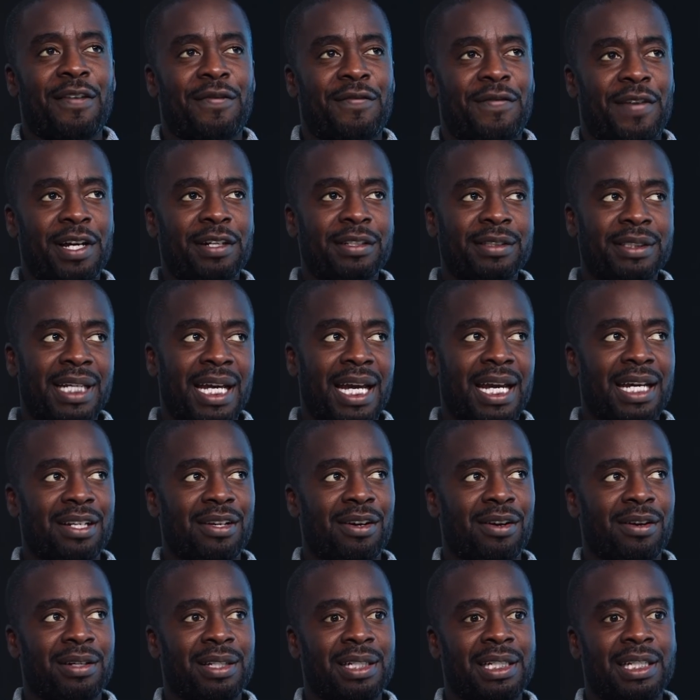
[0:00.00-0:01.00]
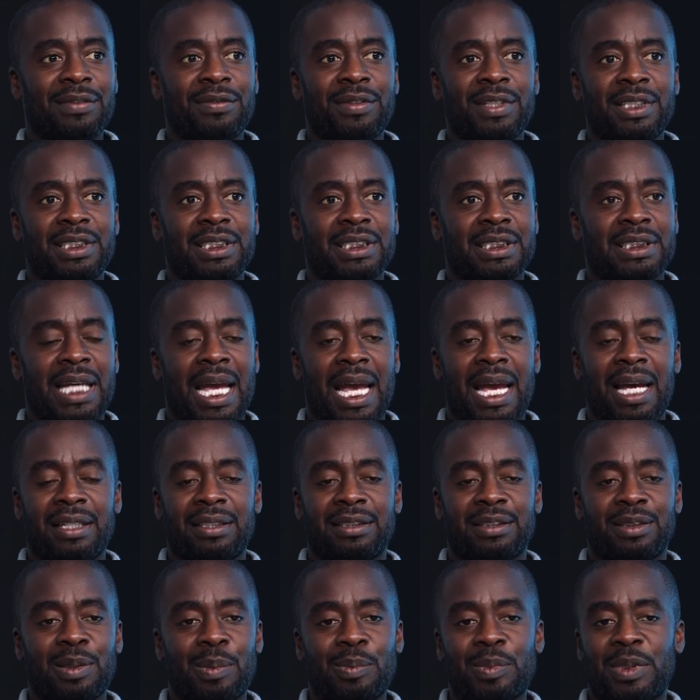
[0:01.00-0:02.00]
failed at or even just
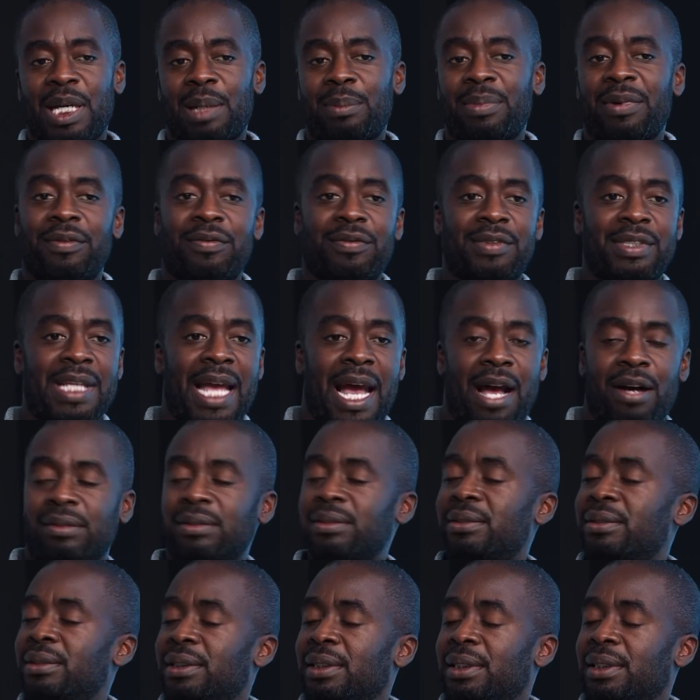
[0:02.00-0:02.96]
had some type of doubt.